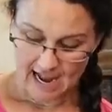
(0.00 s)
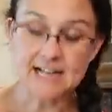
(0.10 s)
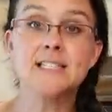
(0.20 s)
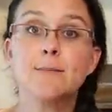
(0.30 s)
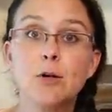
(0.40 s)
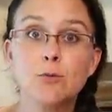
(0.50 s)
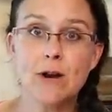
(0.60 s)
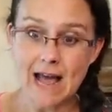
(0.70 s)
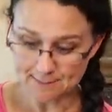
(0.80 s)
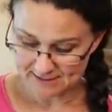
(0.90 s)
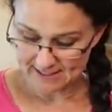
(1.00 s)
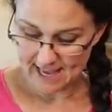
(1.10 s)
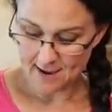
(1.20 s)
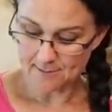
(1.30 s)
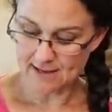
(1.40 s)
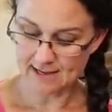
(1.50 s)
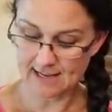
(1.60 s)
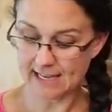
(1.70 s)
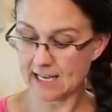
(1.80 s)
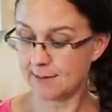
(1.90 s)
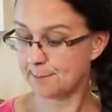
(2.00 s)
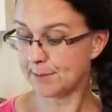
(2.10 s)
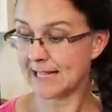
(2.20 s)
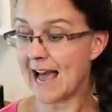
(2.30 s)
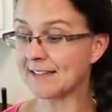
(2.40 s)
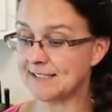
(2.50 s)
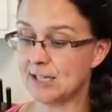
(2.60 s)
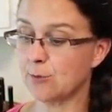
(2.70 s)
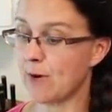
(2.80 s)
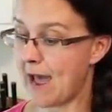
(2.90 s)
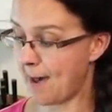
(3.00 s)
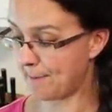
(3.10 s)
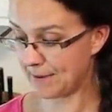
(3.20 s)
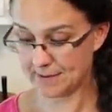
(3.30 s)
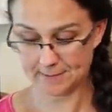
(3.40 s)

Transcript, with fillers: I double wrapped them in plastic wrap.